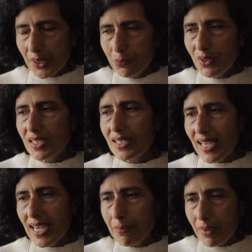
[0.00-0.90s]
was a
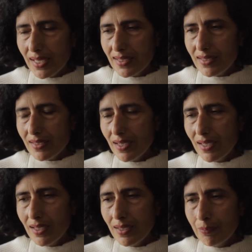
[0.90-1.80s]
daybed,
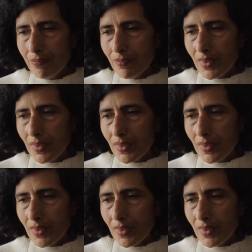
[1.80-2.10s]
um,